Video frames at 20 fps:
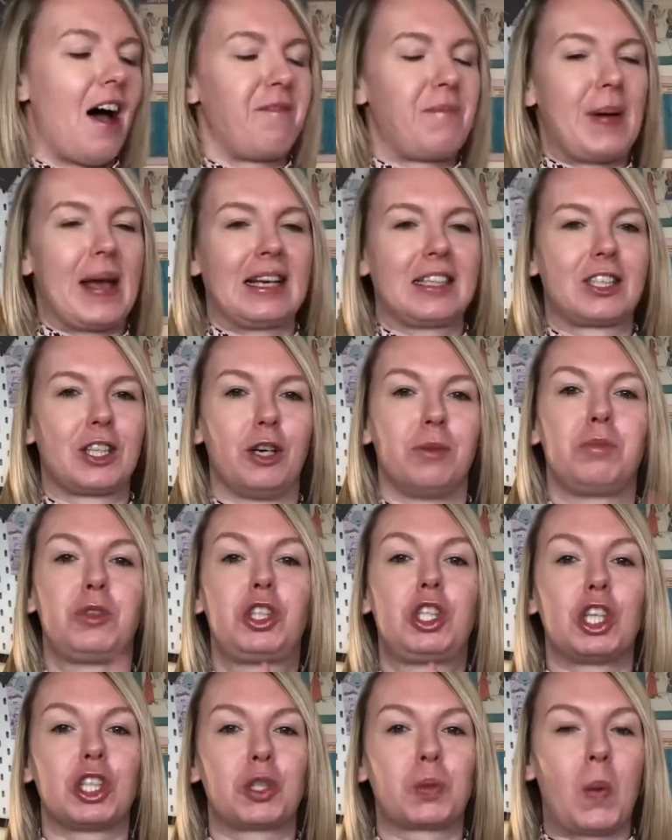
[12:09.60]
picked up
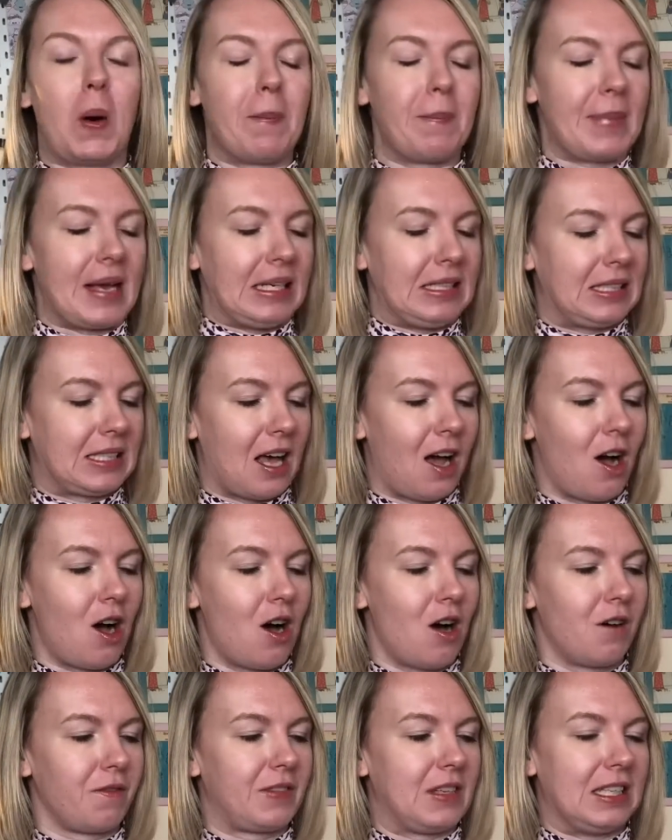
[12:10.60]
just 1 metre
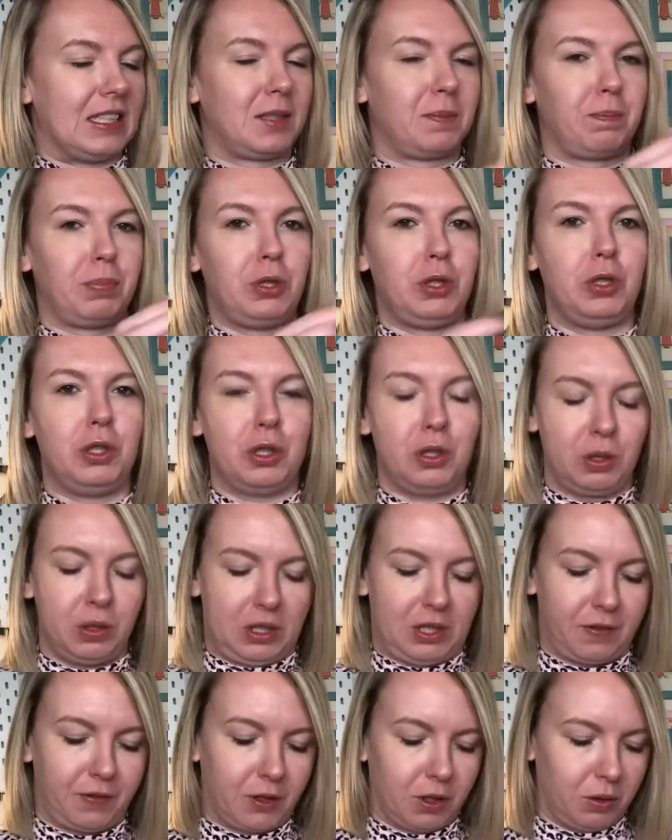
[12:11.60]
of this
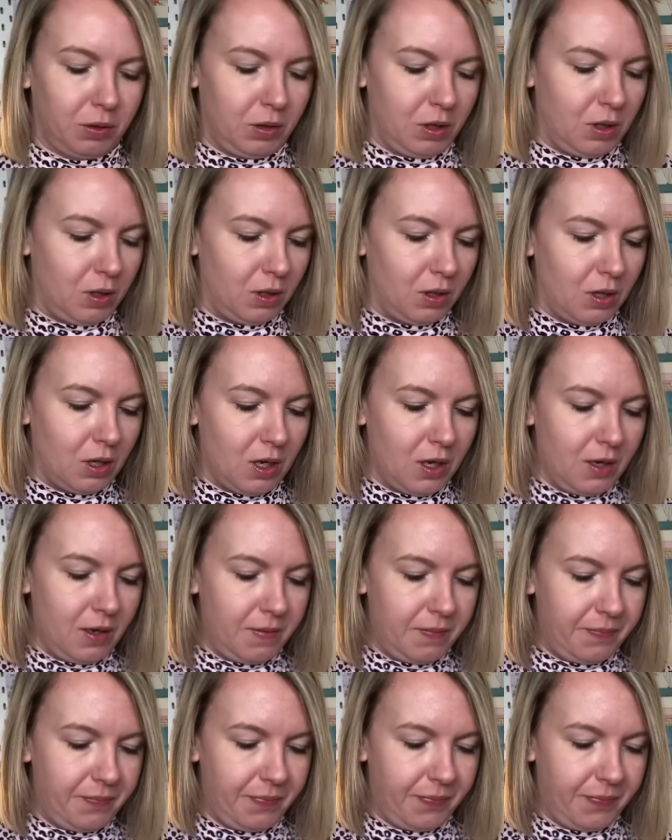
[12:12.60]
beautiful lawn.